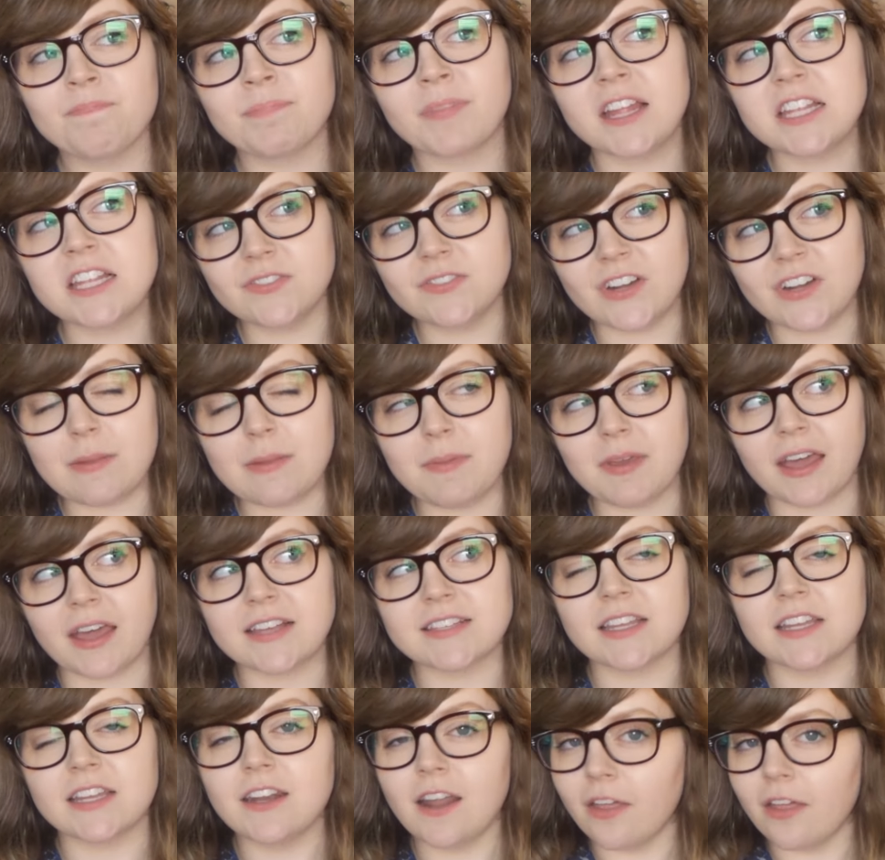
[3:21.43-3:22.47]
It's funny
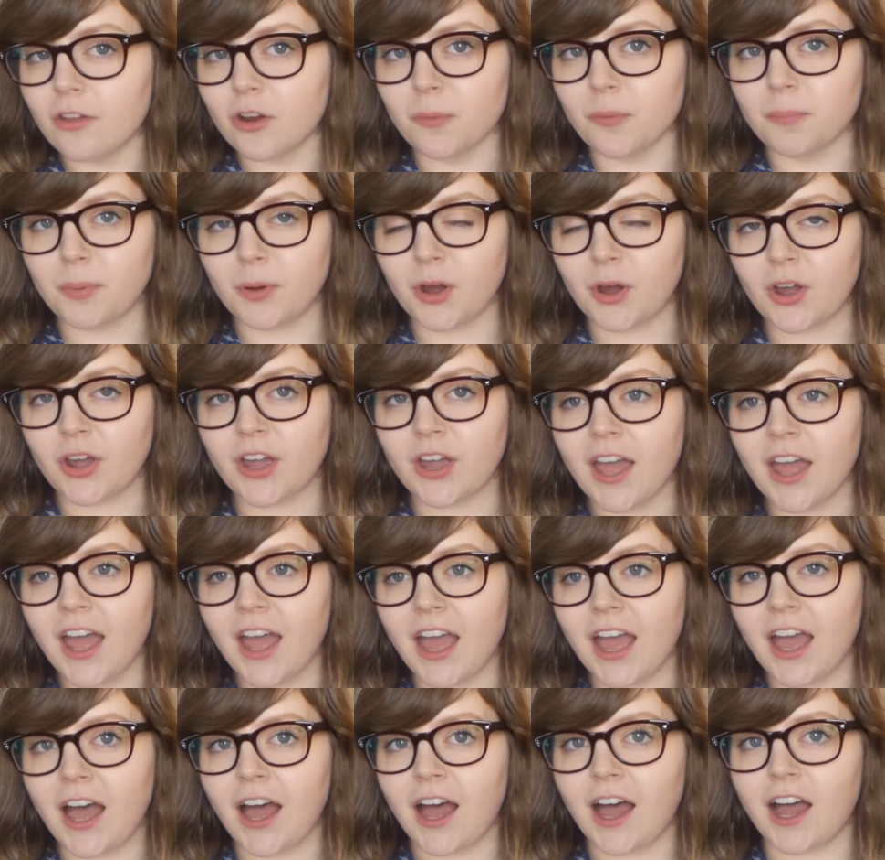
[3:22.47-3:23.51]
because another book
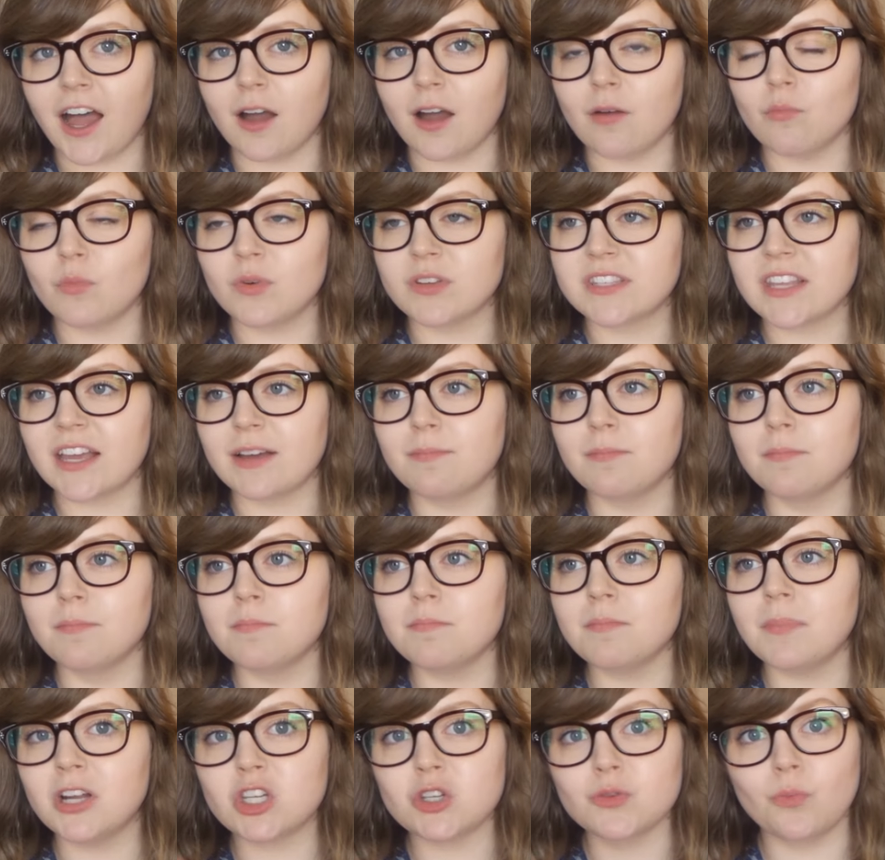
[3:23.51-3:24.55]
was
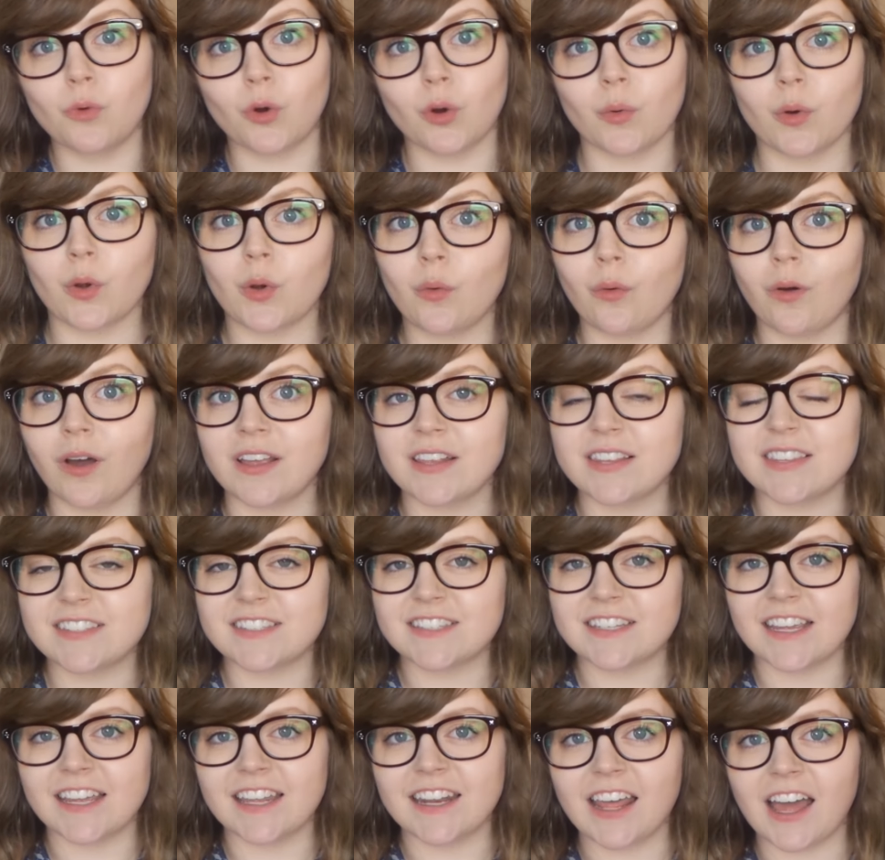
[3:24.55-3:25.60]
much more
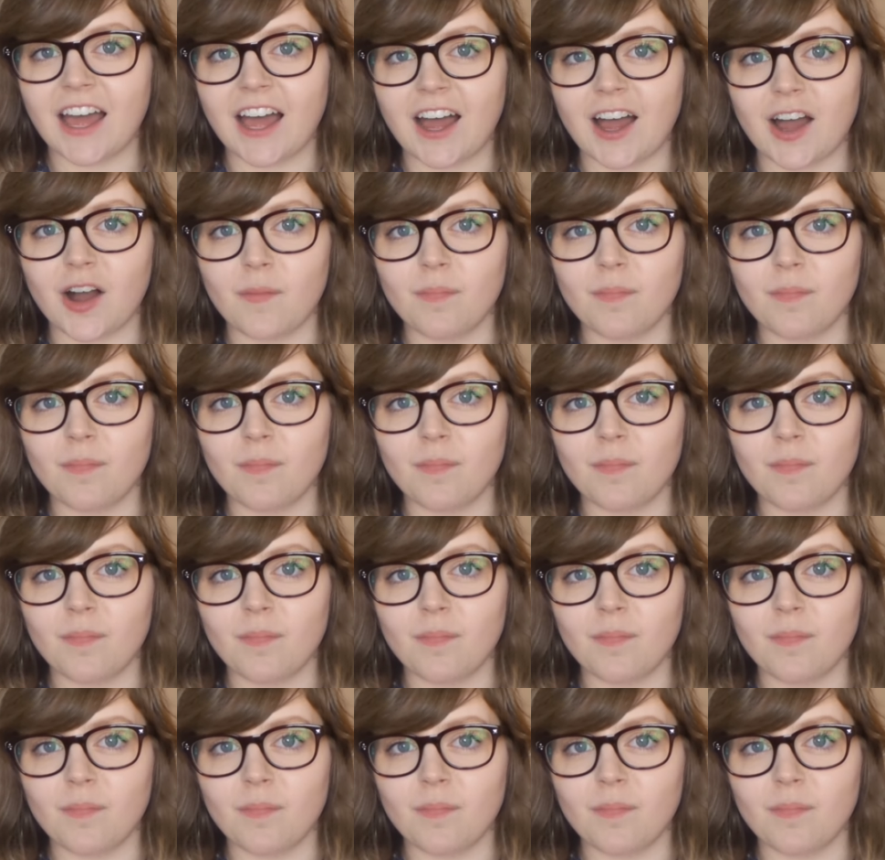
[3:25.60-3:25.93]
requested